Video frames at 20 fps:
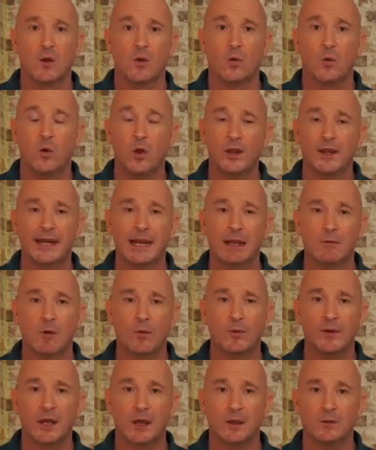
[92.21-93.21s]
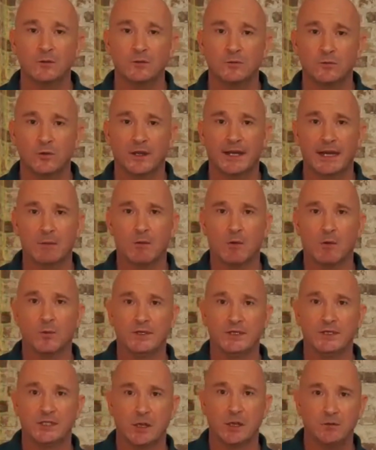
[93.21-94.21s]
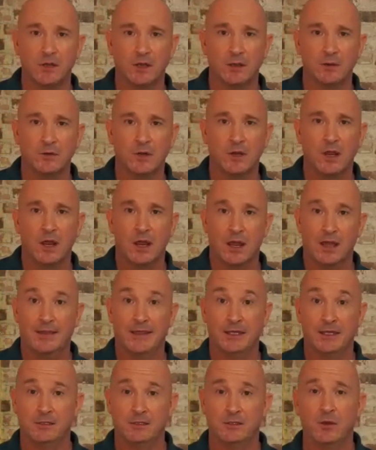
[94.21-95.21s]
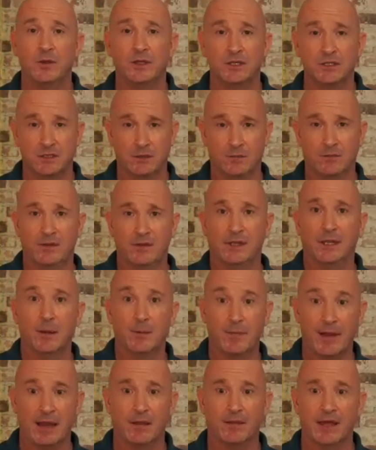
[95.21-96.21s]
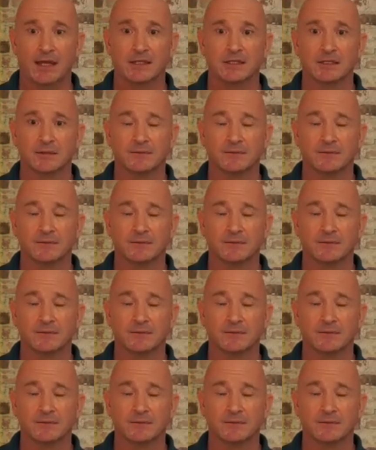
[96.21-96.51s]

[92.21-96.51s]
working out what we know, working out what we don't know, and then doing something about that.